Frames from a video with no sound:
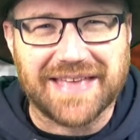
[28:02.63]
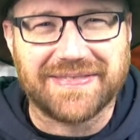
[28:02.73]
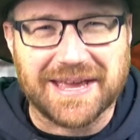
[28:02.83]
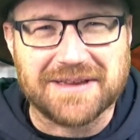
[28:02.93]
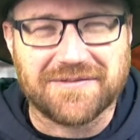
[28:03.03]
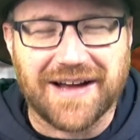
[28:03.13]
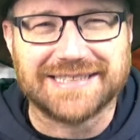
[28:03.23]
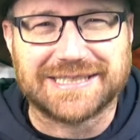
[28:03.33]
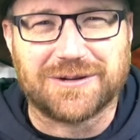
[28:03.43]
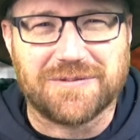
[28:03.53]
then they
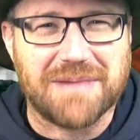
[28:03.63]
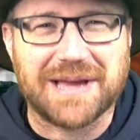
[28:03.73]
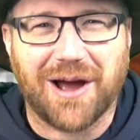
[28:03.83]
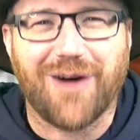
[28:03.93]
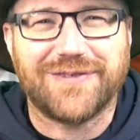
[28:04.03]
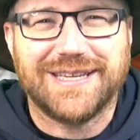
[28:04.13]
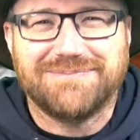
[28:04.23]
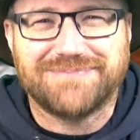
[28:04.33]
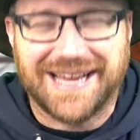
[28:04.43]
grind it up and make coffee